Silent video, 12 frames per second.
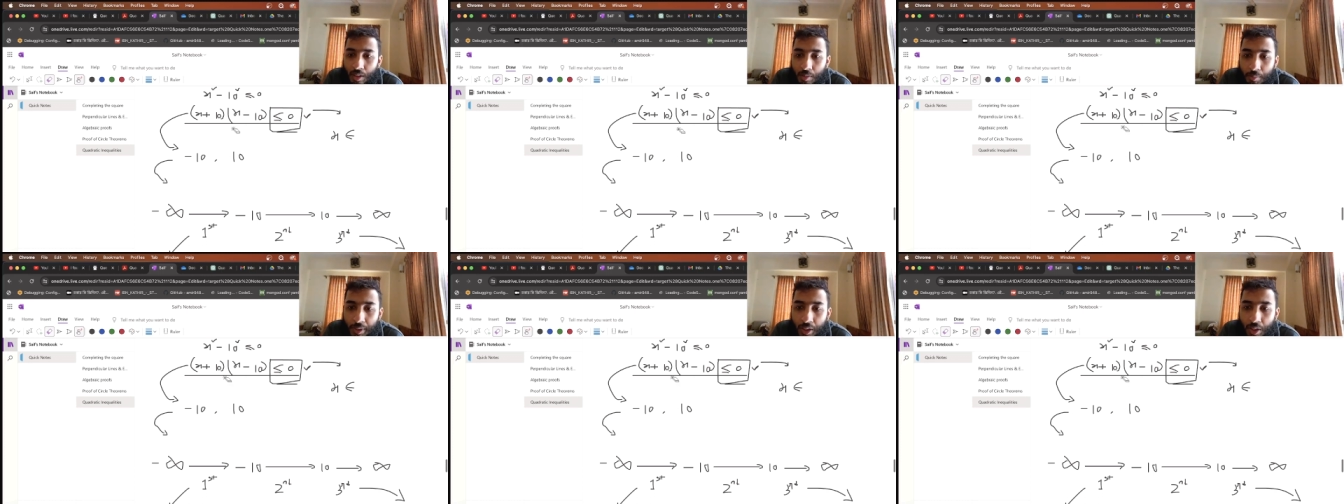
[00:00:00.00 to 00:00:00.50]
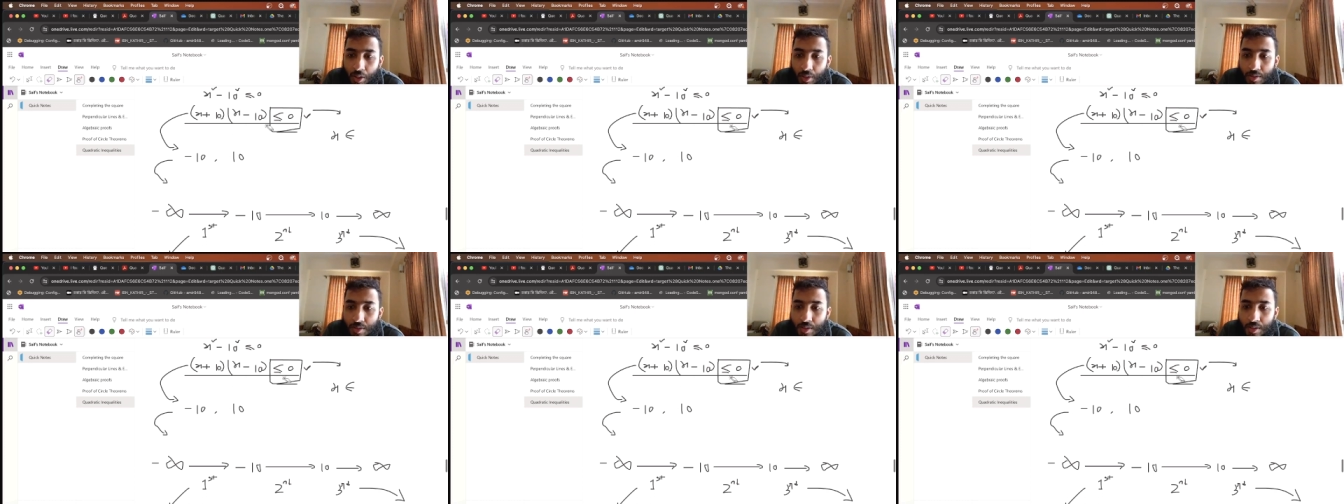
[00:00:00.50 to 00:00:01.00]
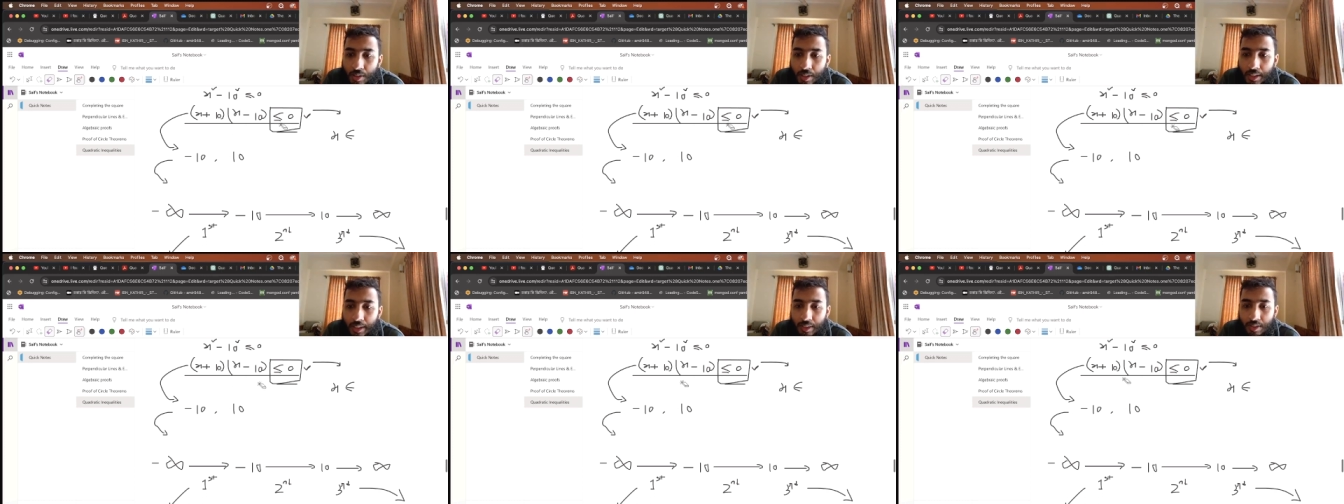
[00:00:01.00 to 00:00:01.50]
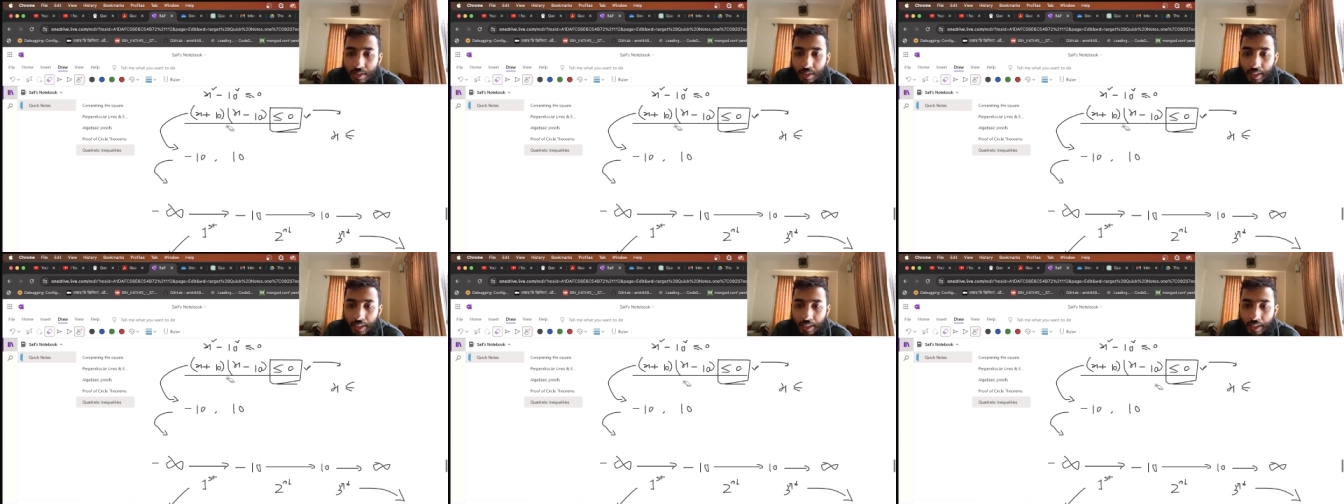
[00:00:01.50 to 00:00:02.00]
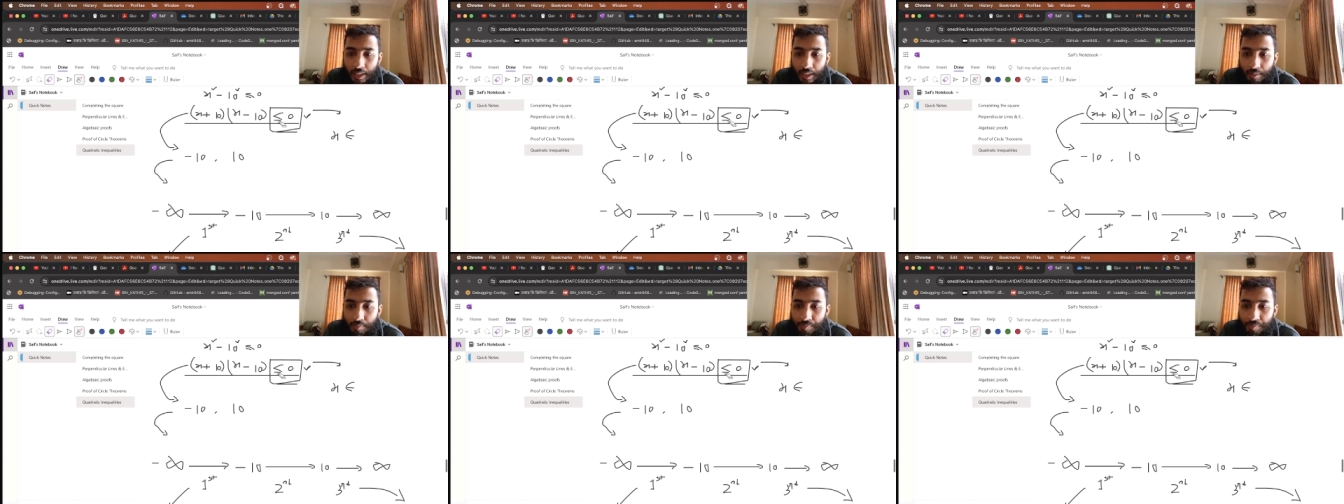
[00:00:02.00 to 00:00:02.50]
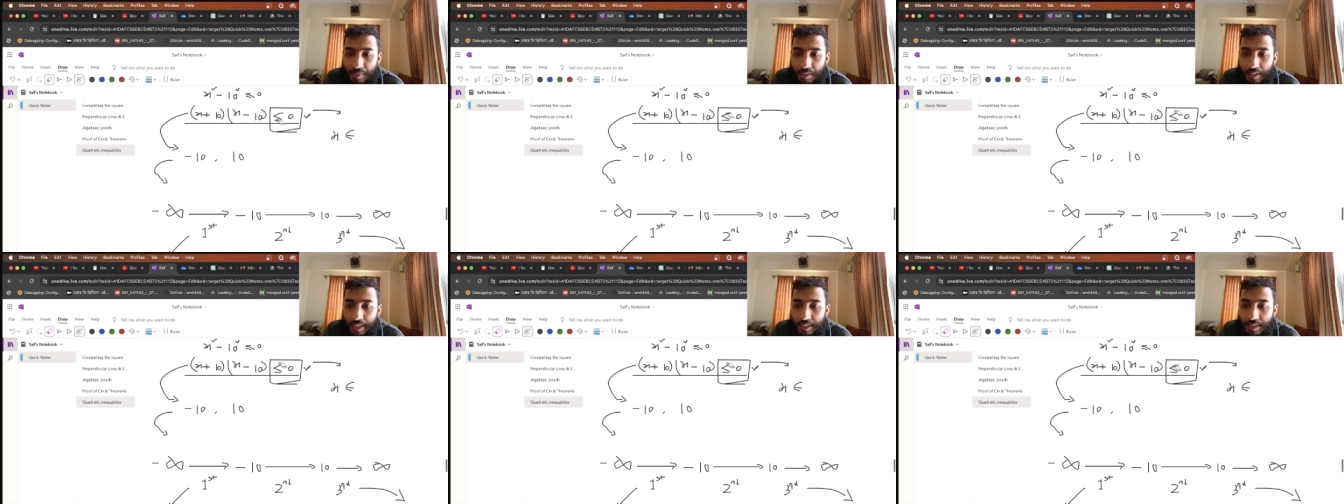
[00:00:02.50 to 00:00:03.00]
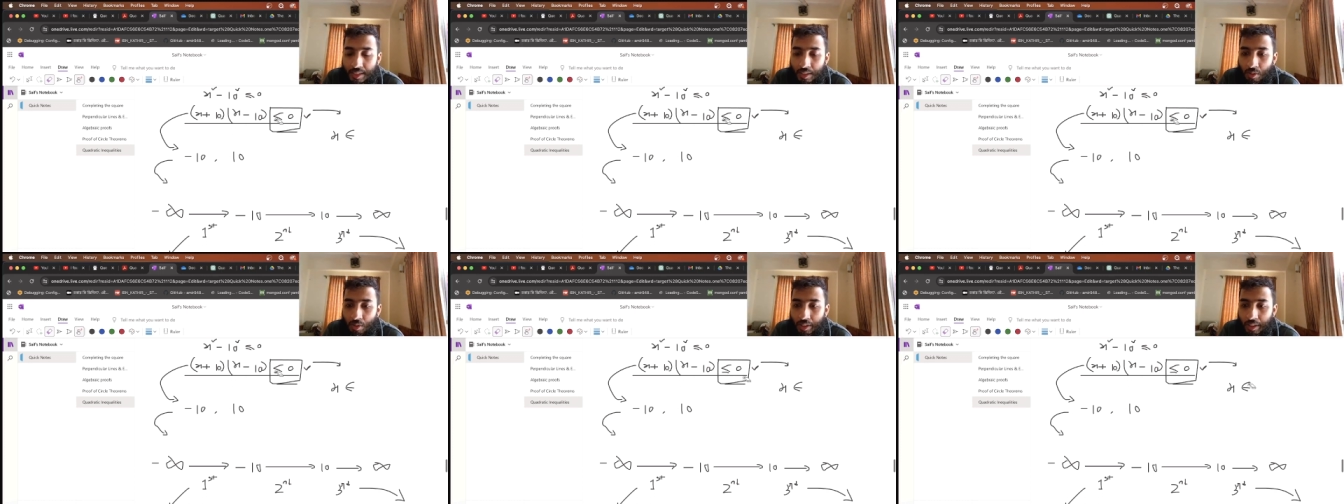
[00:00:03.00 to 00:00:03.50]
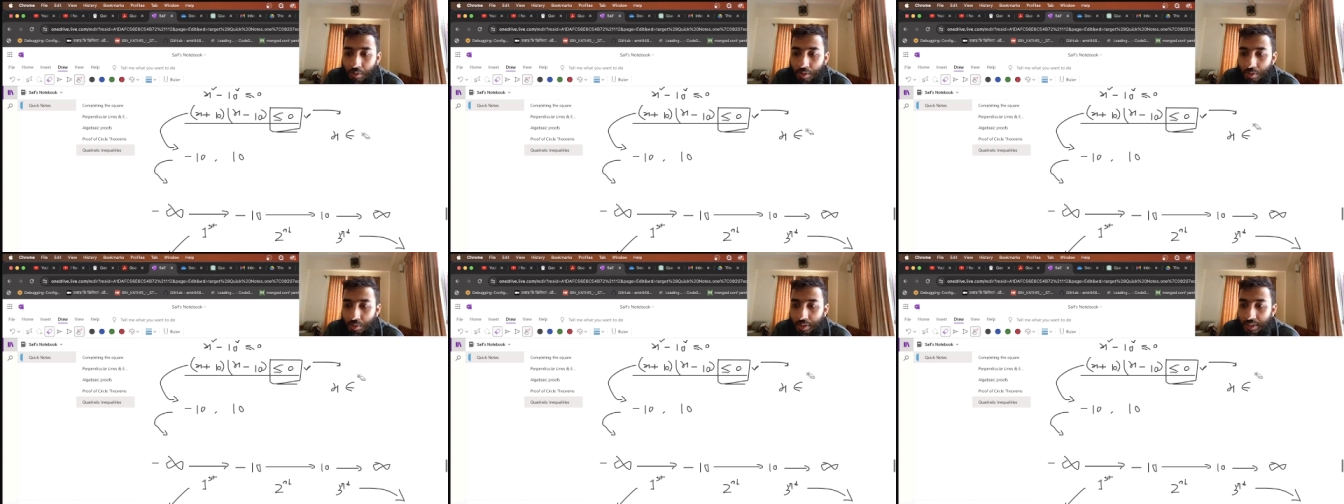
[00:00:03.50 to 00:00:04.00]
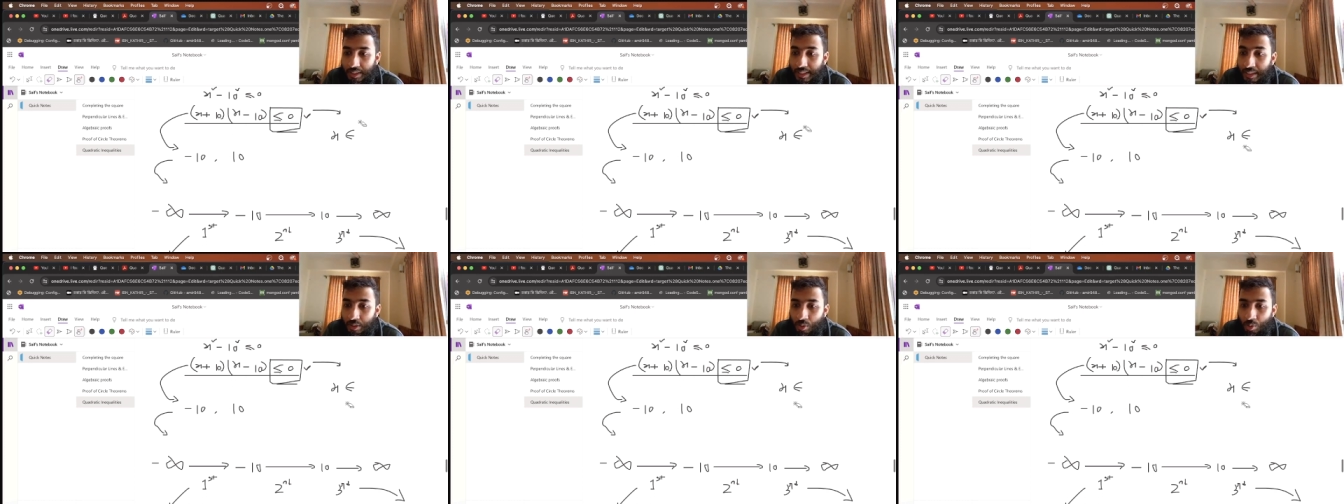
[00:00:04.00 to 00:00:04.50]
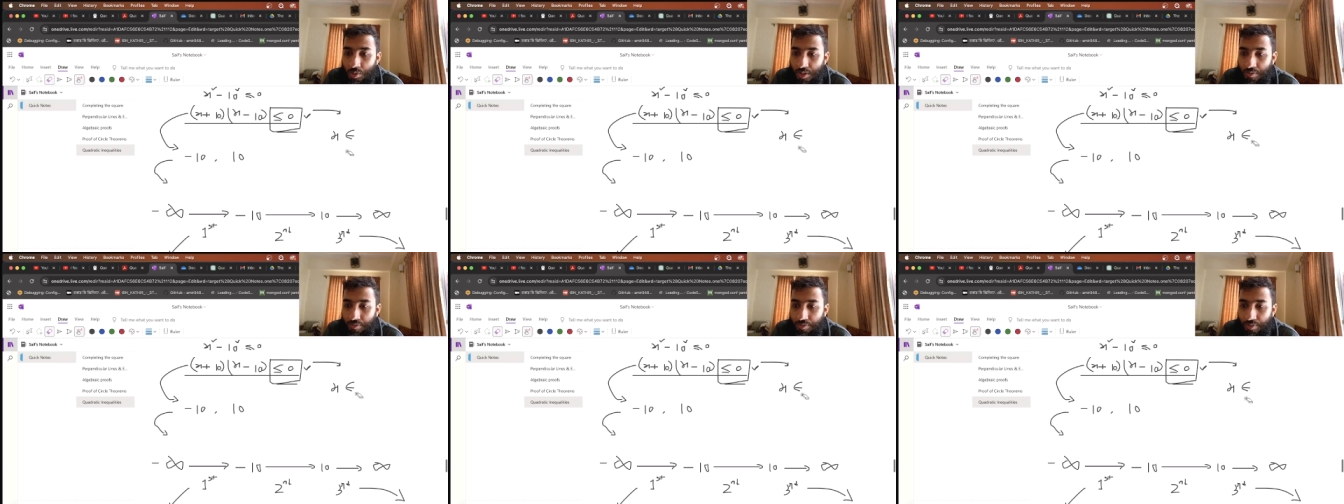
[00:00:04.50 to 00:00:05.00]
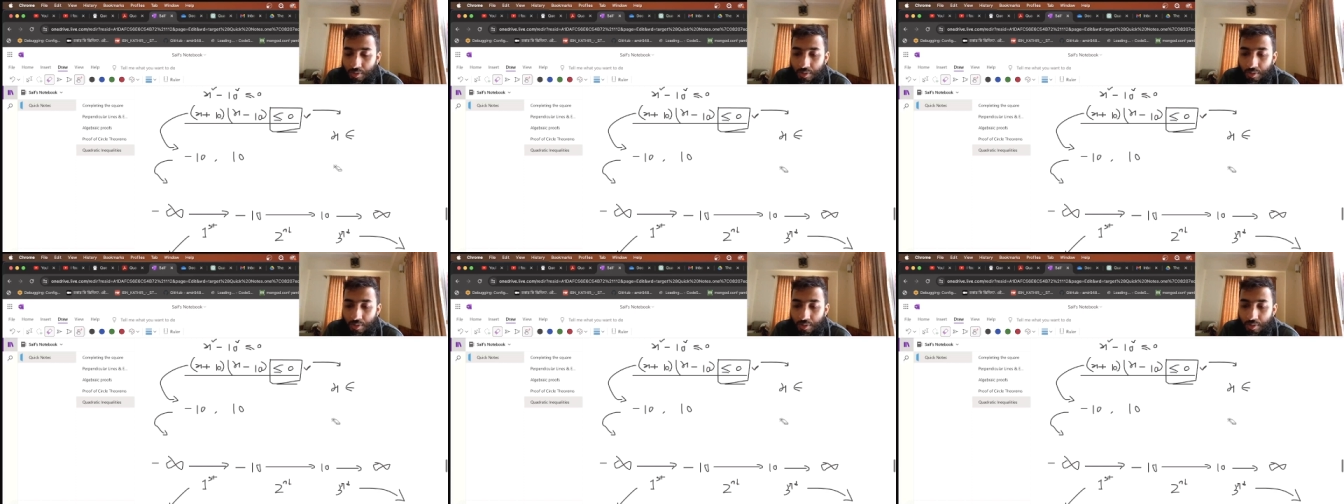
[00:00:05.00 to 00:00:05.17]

because it's a less than or equal, so it's inclusive,